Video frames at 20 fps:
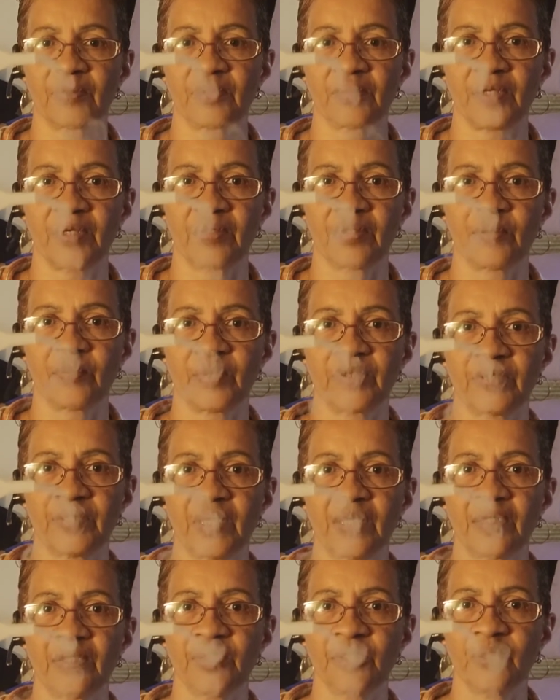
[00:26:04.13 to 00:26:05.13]
There, it went
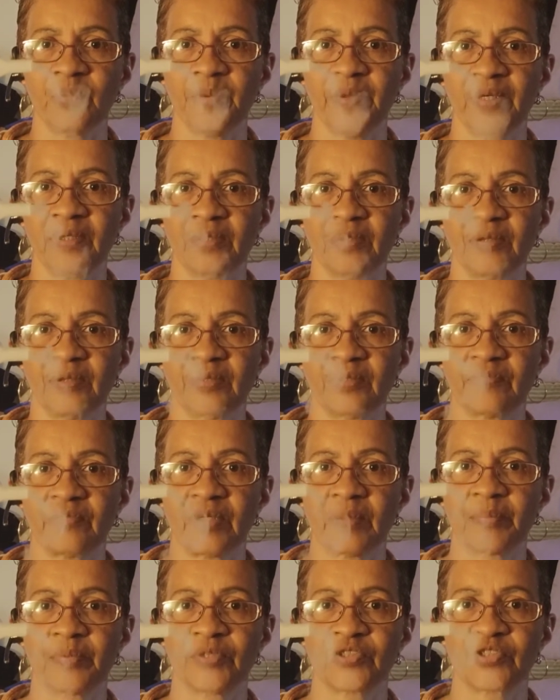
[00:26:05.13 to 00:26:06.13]
down a little bit. If
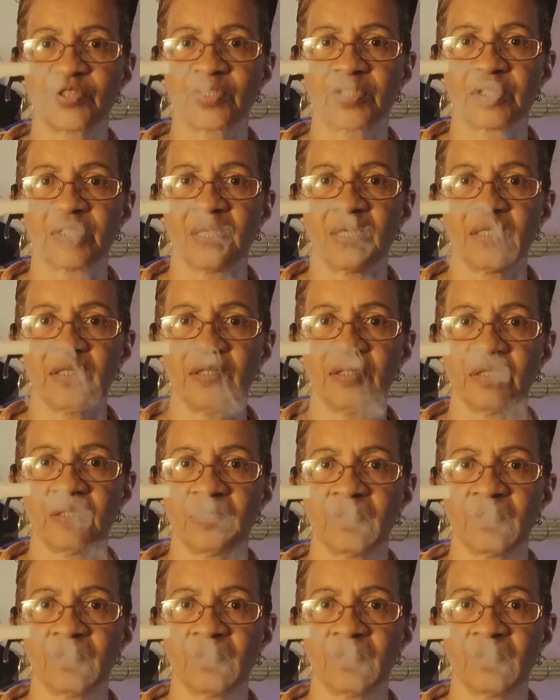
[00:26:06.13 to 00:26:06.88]
I push it again,